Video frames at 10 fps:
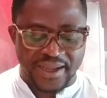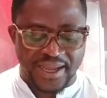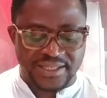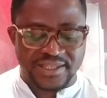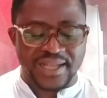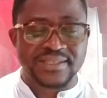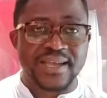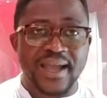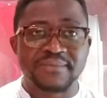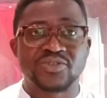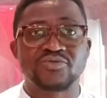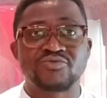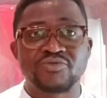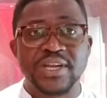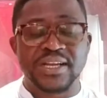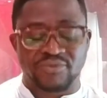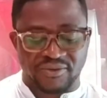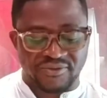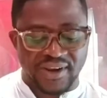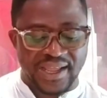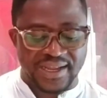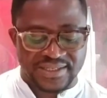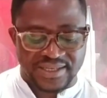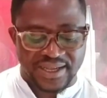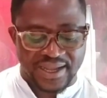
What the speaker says: it's that time to really reflect